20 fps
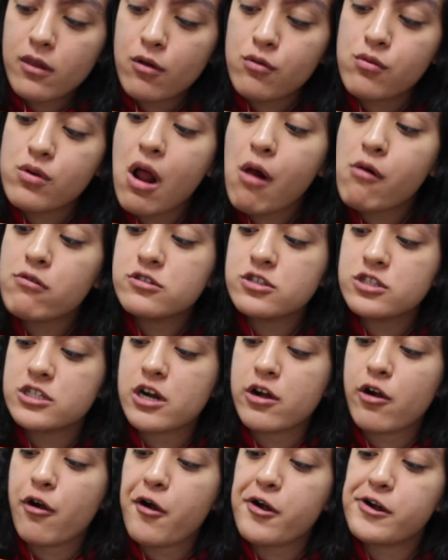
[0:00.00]
When I was
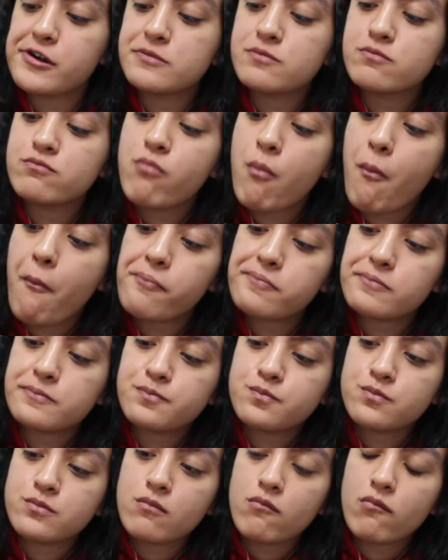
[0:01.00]
younger,
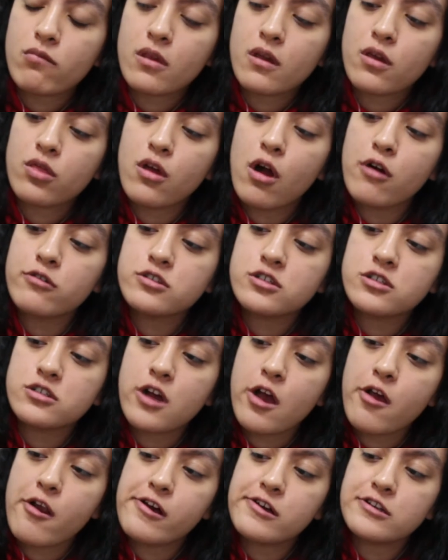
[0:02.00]
Thousand
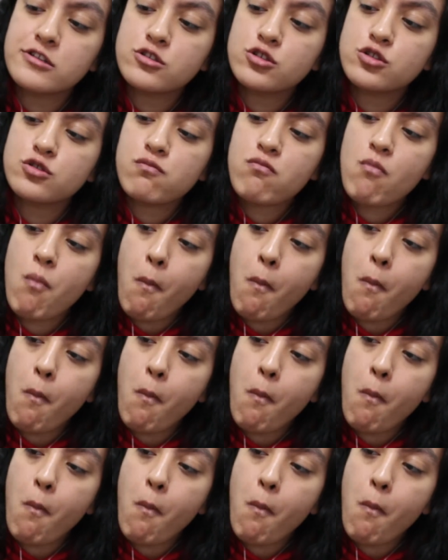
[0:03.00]
Islands